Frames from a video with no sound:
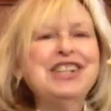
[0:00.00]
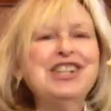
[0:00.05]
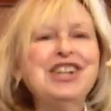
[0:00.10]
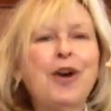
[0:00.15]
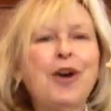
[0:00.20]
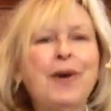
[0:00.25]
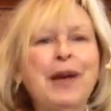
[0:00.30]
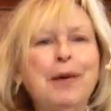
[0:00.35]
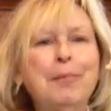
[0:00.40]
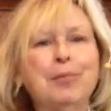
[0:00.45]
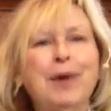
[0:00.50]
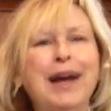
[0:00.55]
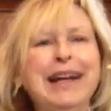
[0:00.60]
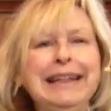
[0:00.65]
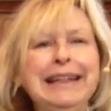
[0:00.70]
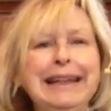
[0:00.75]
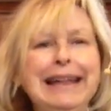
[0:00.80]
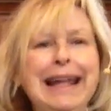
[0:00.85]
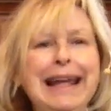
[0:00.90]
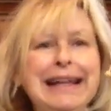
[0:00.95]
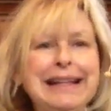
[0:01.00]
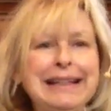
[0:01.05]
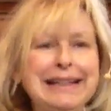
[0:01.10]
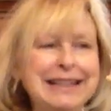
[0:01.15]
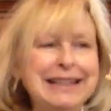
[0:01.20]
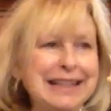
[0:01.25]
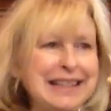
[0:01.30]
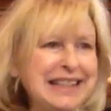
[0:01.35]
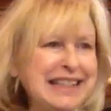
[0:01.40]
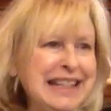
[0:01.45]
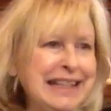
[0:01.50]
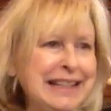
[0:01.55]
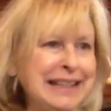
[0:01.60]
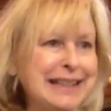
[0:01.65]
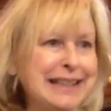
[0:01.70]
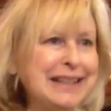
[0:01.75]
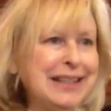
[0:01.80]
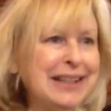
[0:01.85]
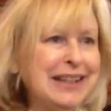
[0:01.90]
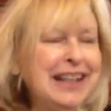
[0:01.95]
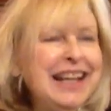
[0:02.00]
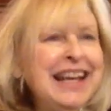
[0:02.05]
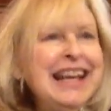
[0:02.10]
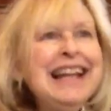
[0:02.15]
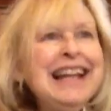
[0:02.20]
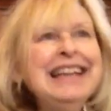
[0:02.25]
showing bright lights and tinsel.